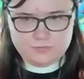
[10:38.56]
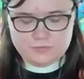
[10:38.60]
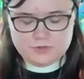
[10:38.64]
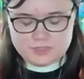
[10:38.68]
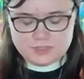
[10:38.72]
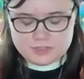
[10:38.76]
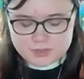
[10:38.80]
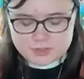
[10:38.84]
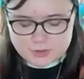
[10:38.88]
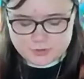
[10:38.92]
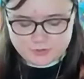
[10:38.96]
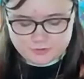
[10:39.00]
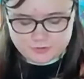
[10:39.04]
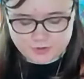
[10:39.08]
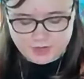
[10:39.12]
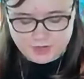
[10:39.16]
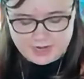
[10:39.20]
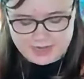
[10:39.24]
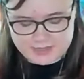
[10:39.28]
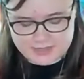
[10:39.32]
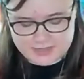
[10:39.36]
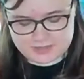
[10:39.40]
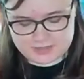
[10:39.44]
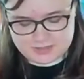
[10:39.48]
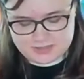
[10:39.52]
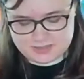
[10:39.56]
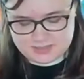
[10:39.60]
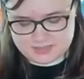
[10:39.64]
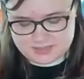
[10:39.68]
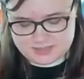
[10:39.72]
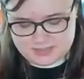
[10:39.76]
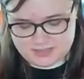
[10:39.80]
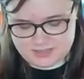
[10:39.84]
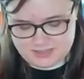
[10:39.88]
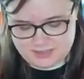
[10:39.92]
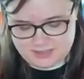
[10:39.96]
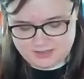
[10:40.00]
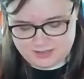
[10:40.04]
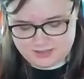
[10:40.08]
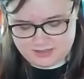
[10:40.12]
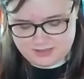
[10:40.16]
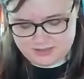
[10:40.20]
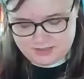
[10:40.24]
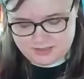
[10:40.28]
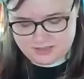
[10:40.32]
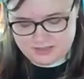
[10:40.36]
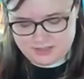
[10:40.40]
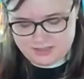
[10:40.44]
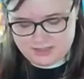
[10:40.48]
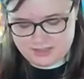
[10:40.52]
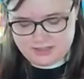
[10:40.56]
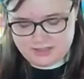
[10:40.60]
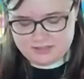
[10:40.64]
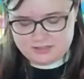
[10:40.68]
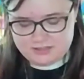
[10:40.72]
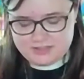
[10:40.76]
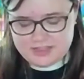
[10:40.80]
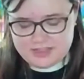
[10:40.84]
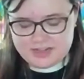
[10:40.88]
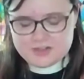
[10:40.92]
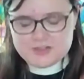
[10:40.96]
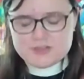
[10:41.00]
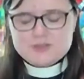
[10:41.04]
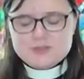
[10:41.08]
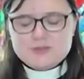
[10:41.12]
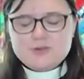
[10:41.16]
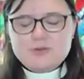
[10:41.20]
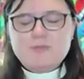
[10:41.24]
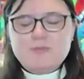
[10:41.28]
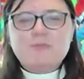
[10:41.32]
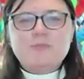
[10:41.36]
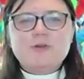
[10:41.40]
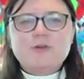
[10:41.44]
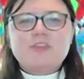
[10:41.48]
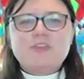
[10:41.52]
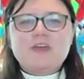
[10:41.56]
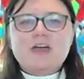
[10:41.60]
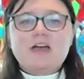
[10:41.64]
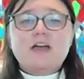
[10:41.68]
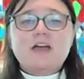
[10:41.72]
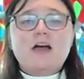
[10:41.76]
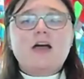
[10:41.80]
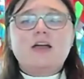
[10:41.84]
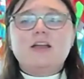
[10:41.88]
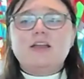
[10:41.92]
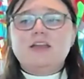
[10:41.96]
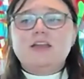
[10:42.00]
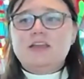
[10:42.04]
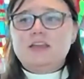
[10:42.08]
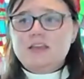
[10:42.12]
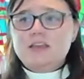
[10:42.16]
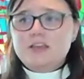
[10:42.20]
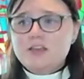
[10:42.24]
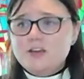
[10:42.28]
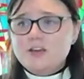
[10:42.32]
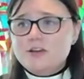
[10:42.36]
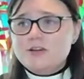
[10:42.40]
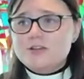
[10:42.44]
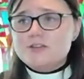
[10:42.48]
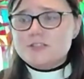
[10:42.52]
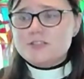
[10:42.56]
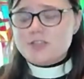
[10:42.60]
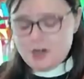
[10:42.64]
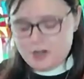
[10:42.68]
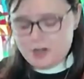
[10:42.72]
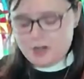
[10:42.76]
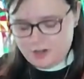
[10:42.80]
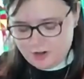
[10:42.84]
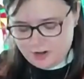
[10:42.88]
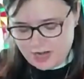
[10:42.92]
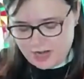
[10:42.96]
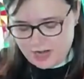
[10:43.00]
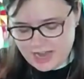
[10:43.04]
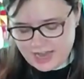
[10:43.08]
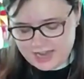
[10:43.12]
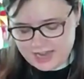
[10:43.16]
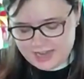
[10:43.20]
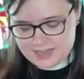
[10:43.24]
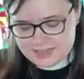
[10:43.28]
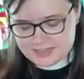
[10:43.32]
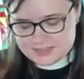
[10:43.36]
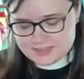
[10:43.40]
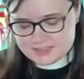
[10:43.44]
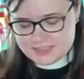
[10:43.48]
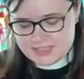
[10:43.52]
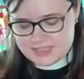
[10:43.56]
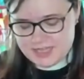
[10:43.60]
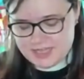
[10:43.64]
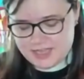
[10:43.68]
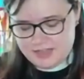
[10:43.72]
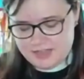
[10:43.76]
So friends, let us remember that God hears our cries,